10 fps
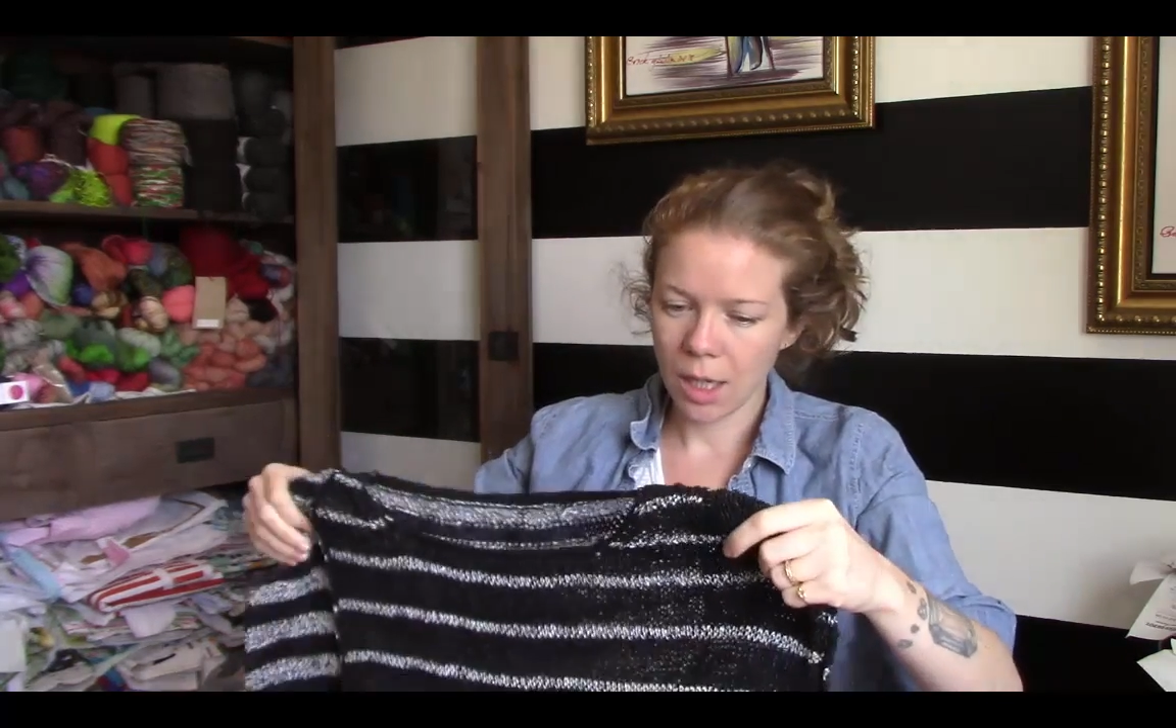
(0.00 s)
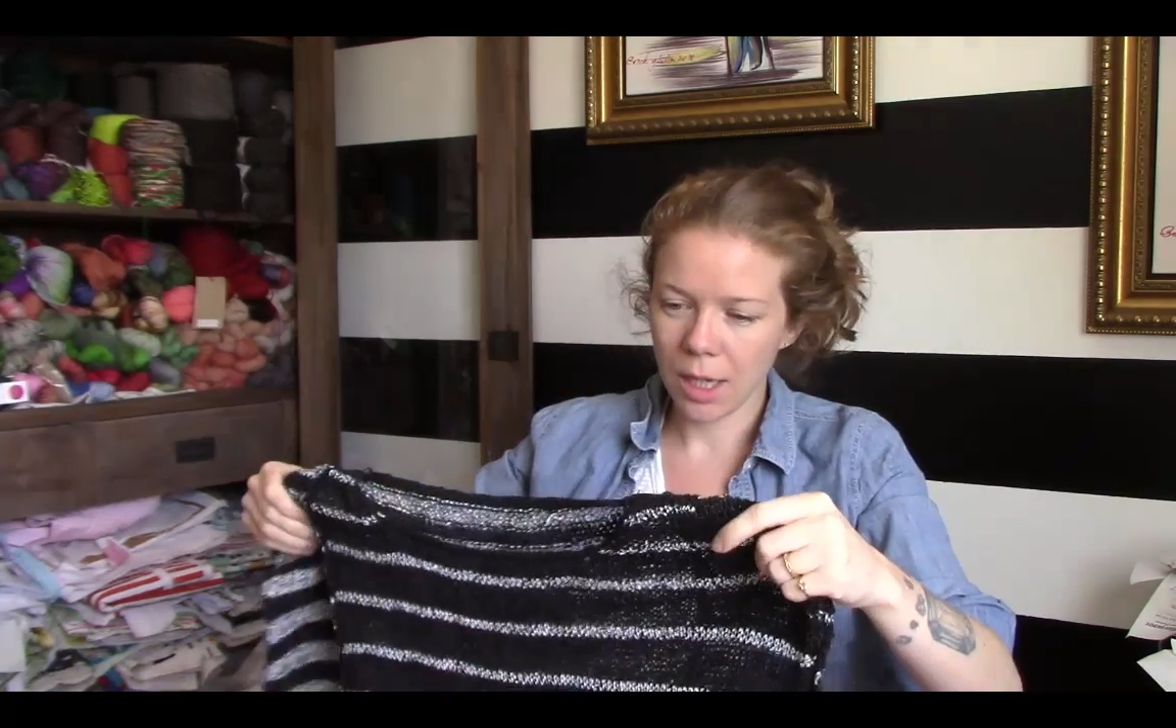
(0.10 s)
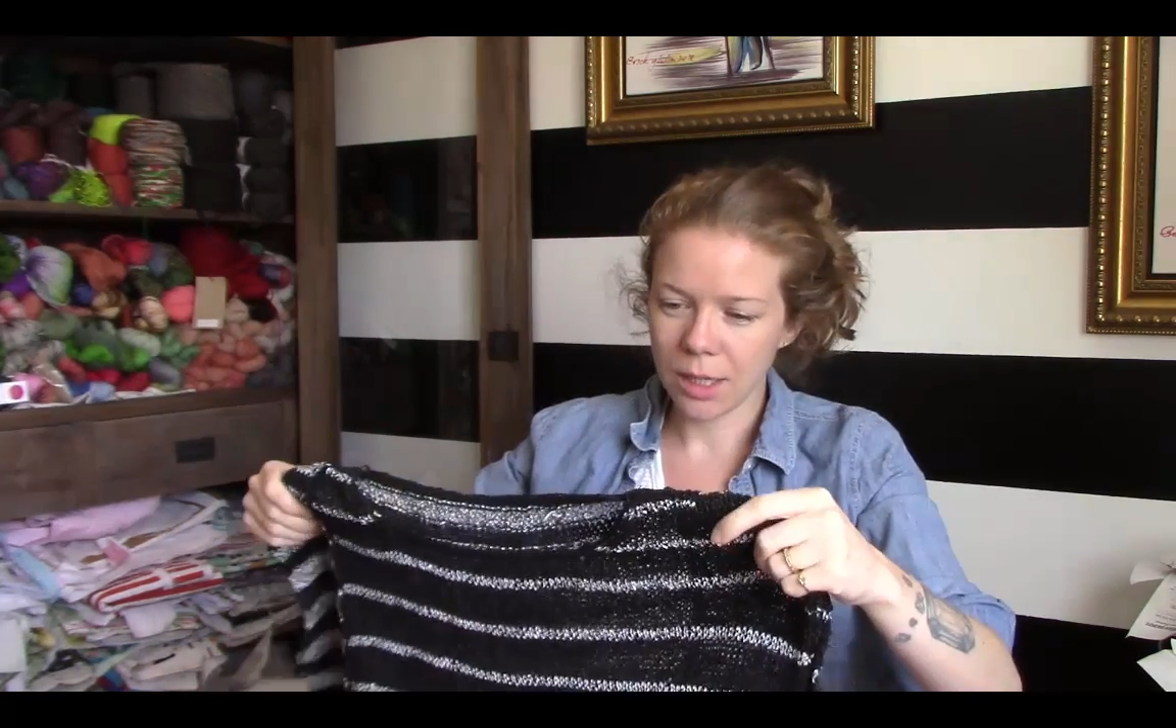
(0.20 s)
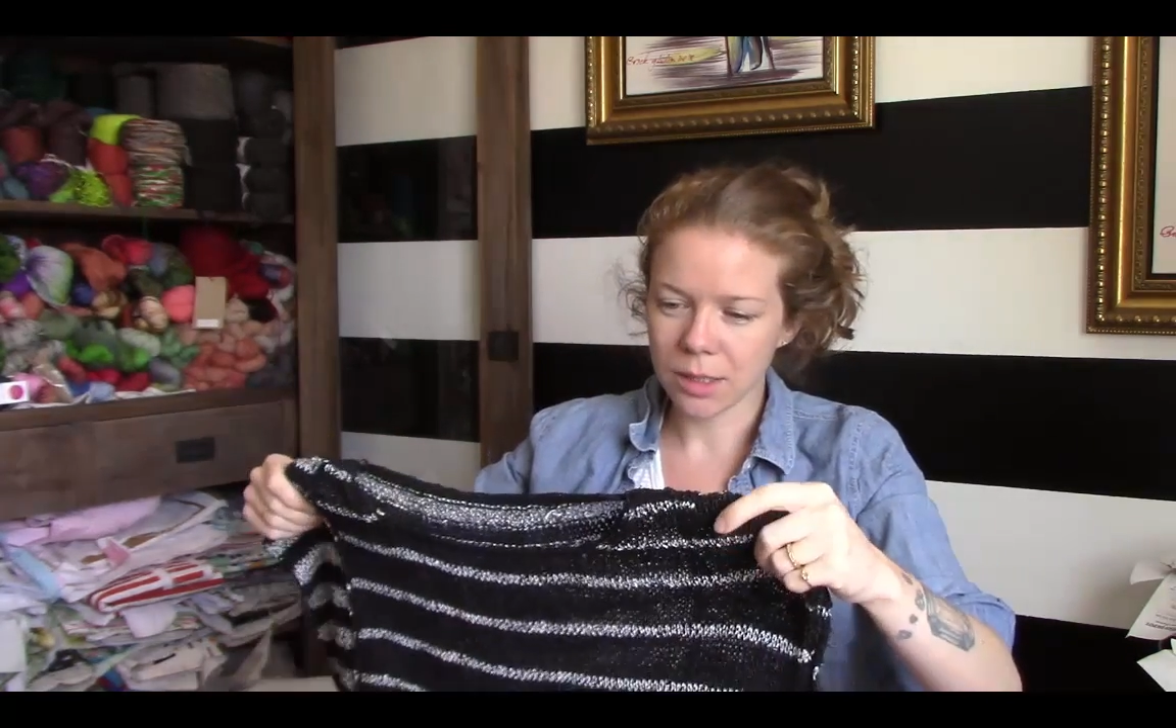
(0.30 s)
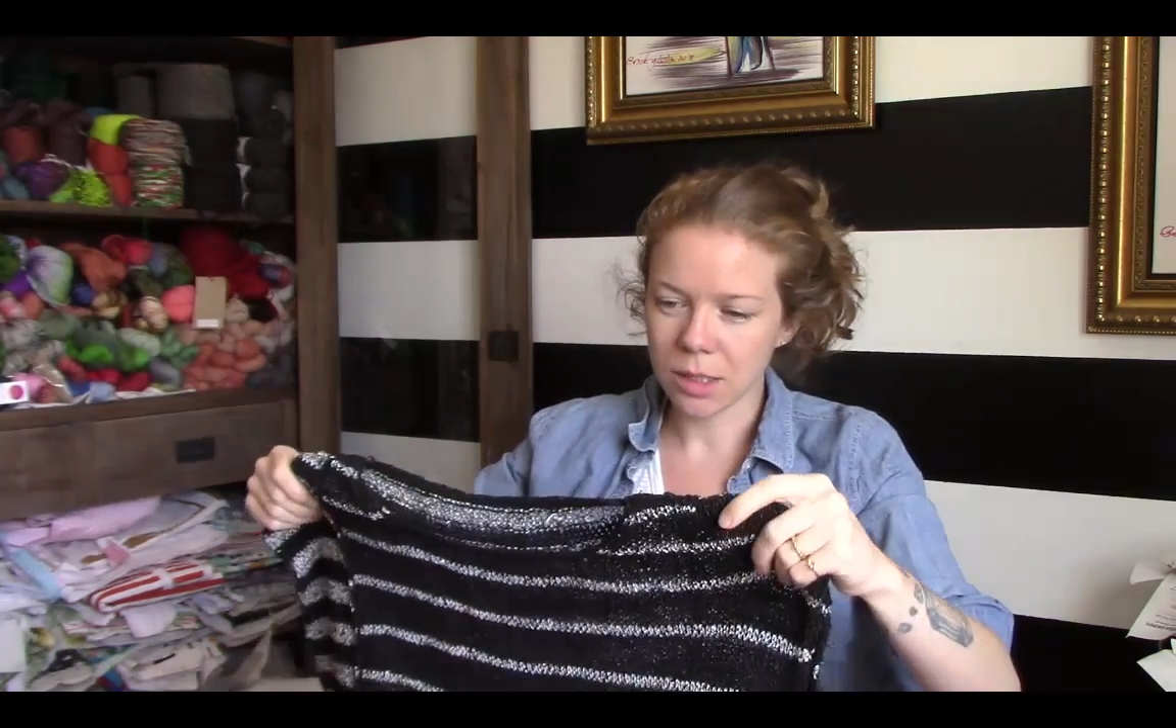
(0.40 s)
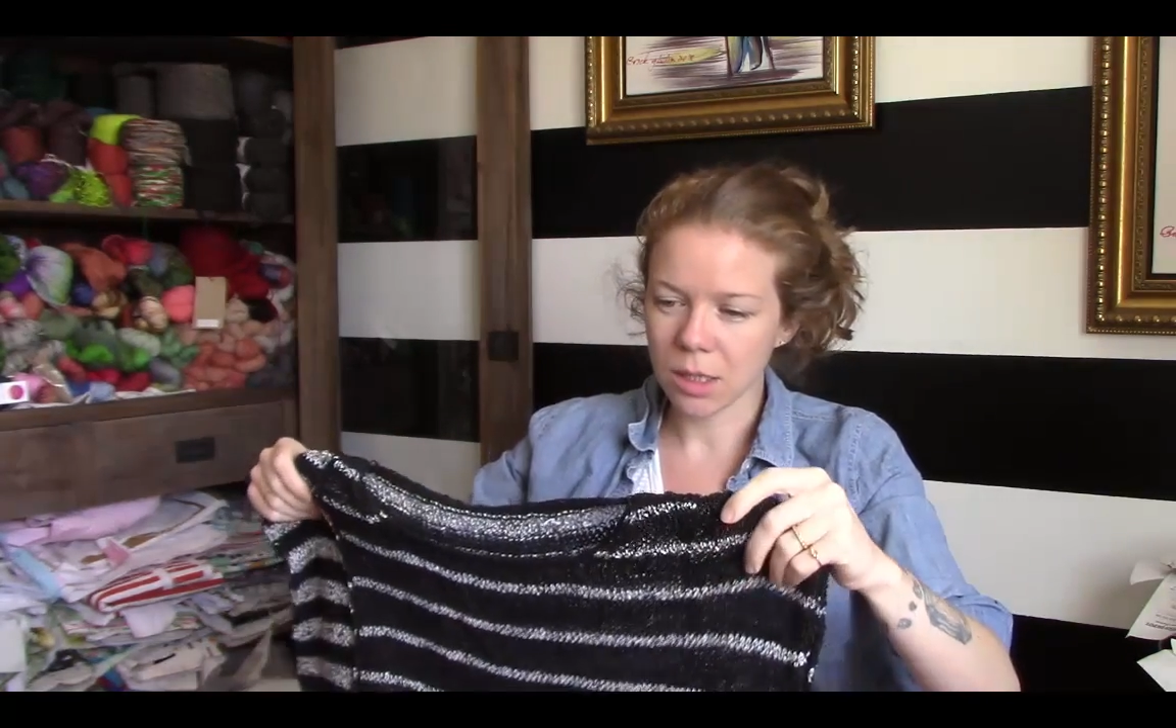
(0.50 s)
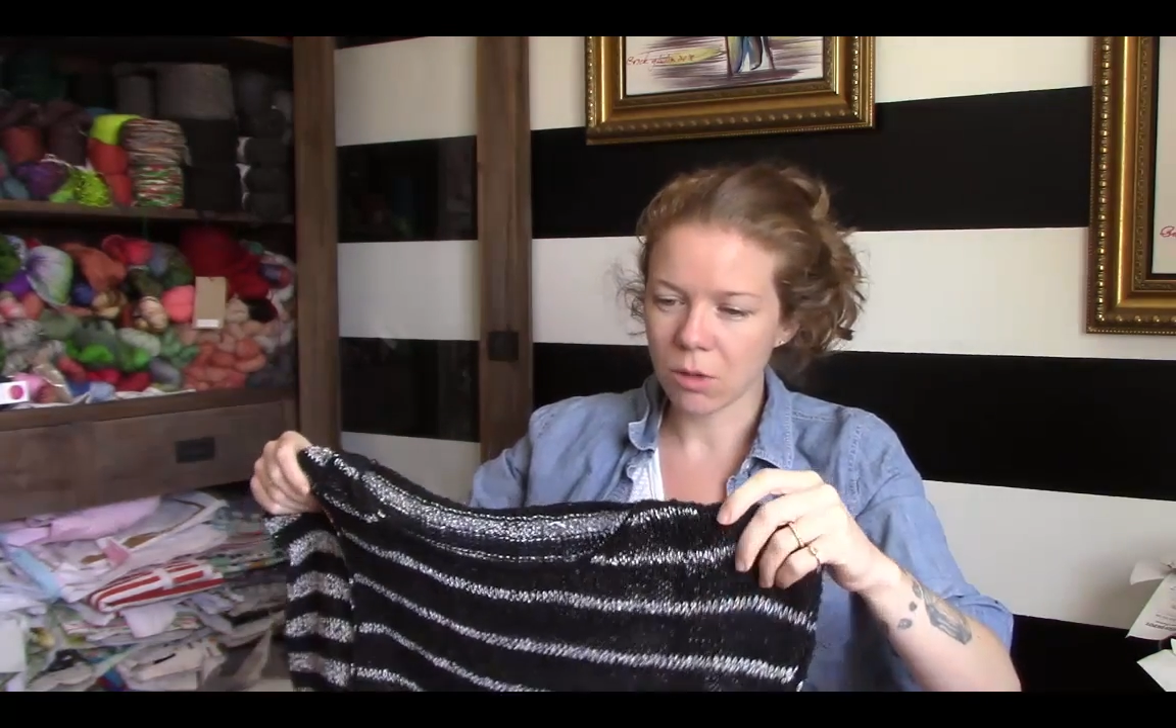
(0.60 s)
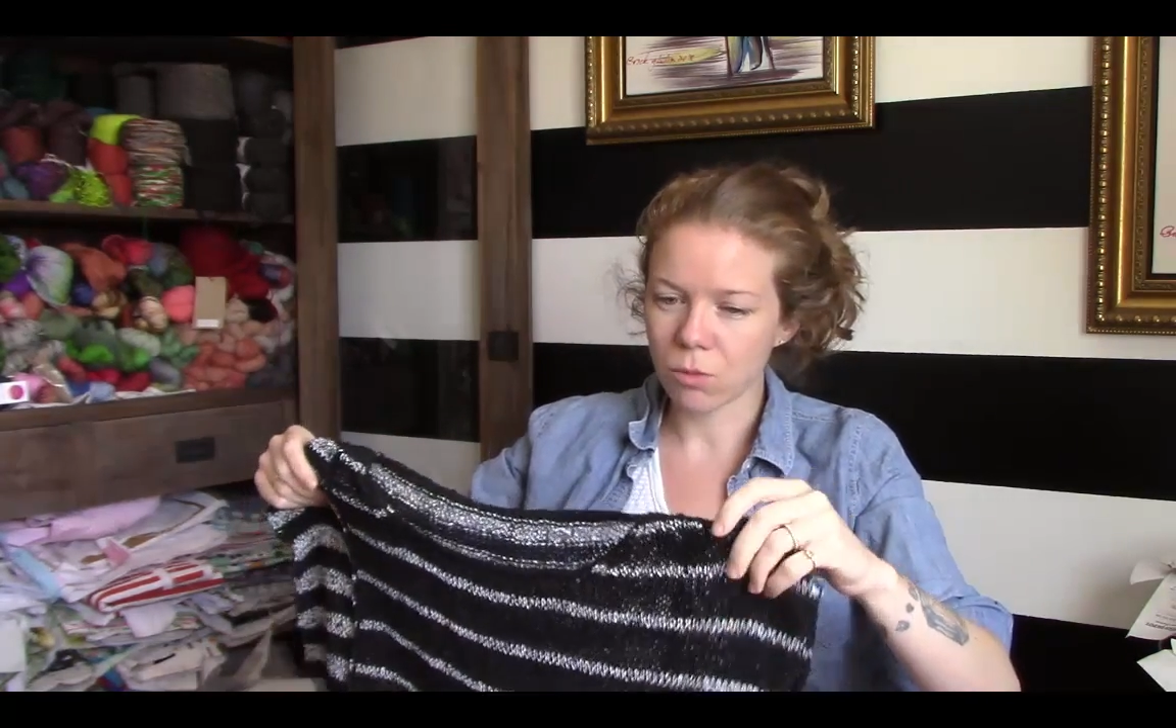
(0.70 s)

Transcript: It's